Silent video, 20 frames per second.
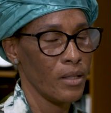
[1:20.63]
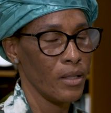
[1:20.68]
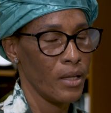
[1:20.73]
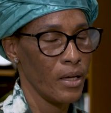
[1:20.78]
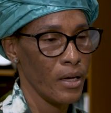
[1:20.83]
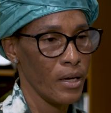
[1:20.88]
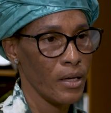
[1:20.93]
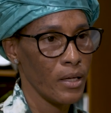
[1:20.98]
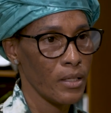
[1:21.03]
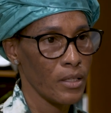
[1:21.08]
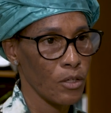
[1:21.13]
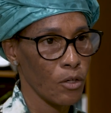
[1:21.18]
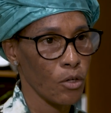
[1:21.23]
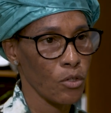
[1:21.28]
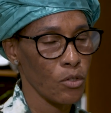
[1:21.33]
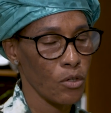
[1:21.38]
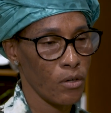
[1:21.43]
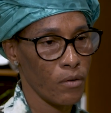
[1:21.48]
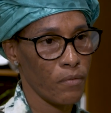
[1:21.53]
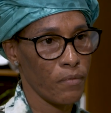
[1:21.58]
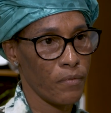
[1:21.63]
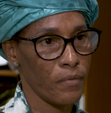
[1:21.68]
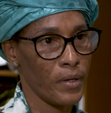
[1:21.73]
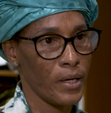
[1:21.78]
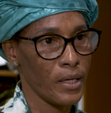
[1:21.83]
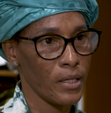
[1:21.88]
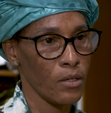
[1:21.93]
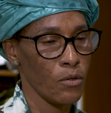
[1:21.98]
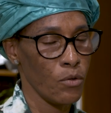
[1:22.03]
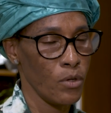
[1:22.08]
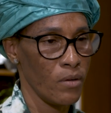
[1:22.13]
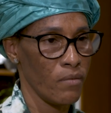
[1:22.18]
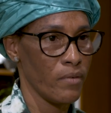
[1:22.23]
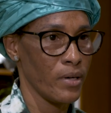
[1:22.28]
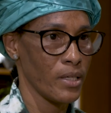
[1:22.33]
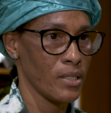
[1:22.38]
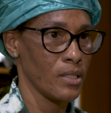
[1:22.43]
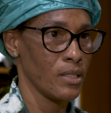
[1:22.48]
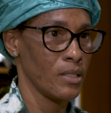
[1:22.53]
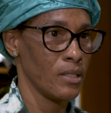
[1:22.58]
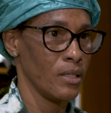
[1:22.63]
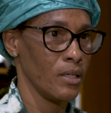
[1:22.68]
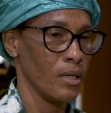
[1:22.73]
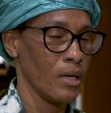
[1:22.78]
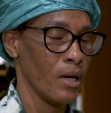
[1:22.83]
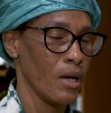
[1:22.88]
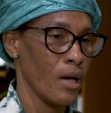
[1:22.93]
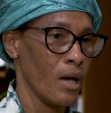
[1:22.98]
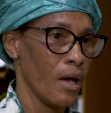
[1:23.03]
they thought of that university.